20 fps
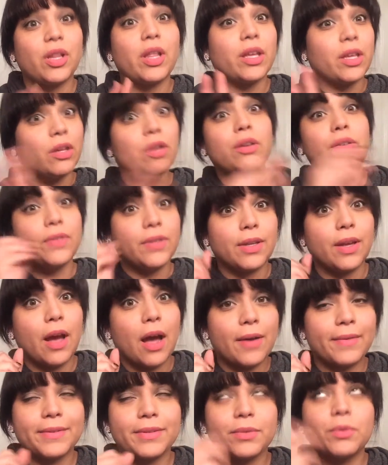Like you could see,
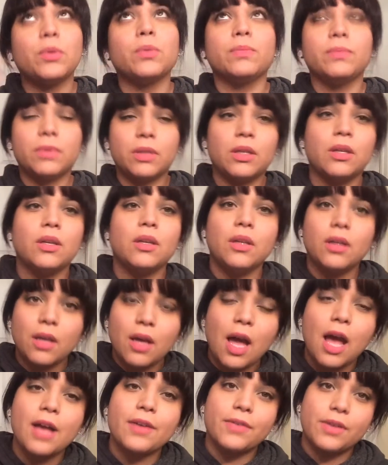obviously. Well,
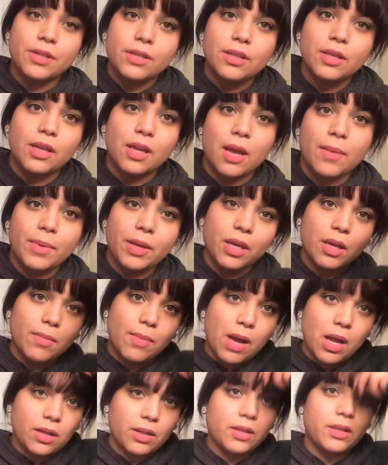obviously, I mean,
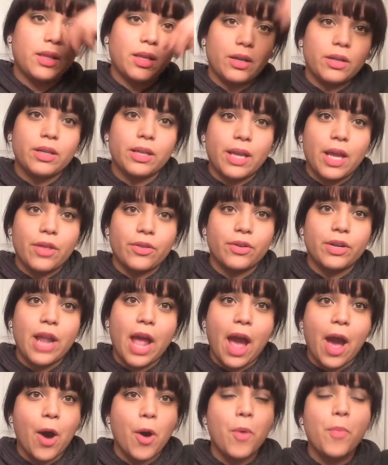come on, they're together
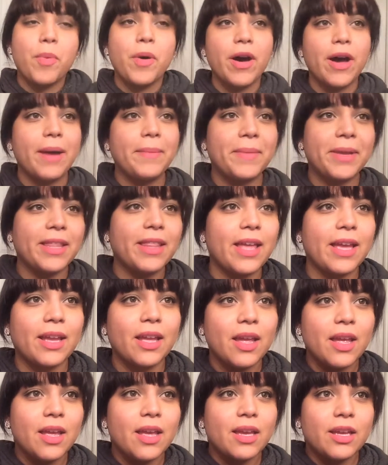now. But I mean, like,
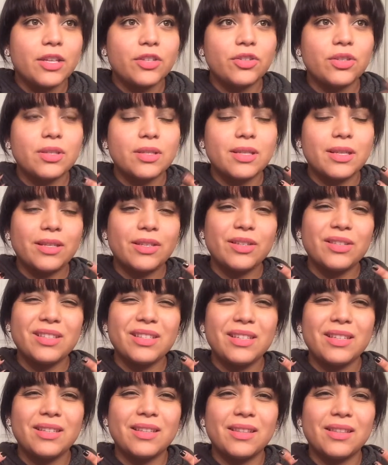it's just it
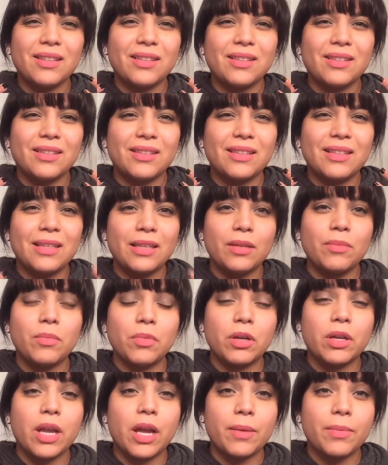just need
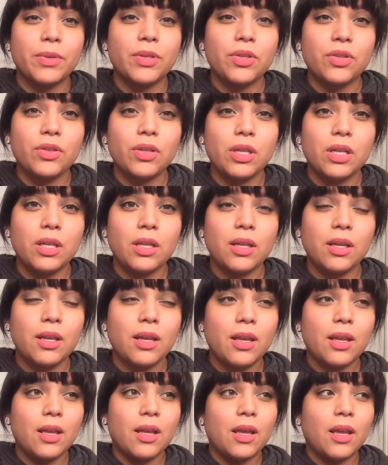more chemistry.
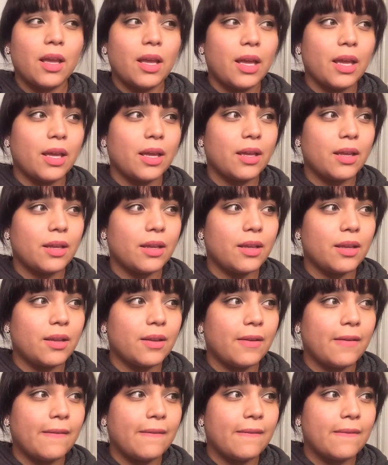
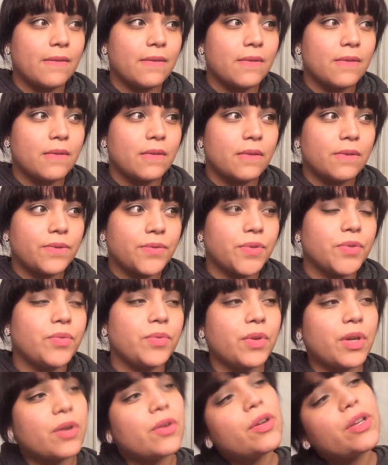And
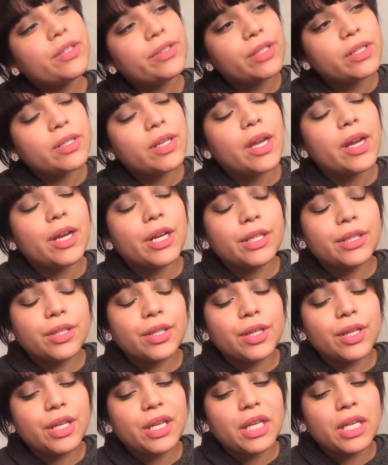Christian
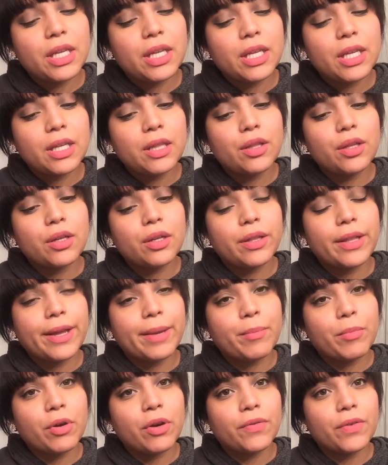character, he looked
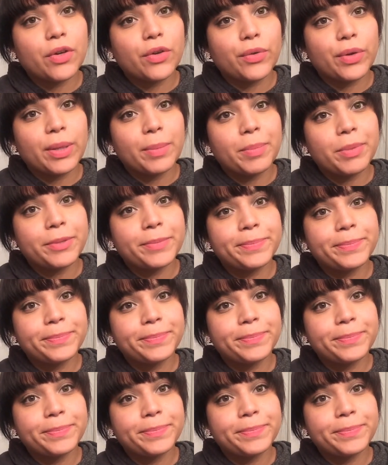like more of a creep.